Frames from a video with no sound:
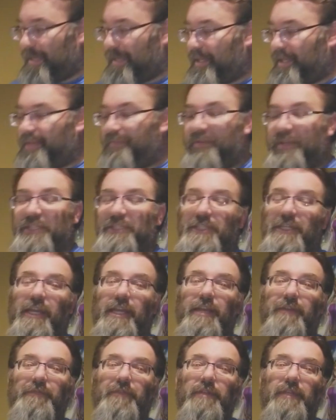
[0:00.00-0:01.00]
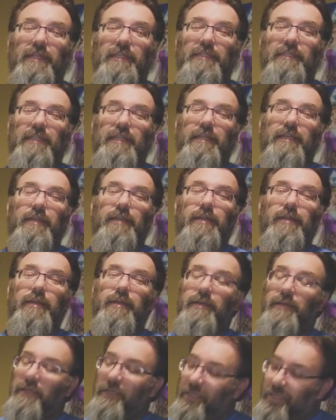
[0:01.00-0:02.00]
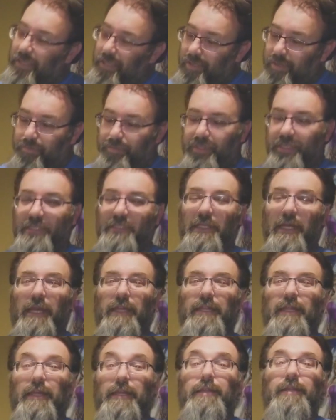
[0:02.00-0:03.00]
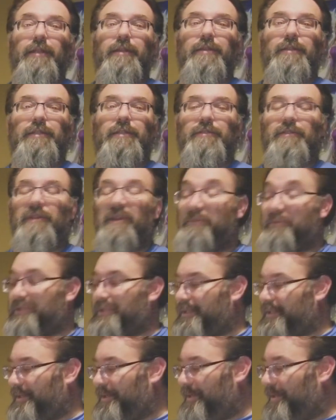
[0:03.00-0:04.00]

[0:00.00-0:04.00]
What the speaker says: EVGA, if you're listening, please add that to your description,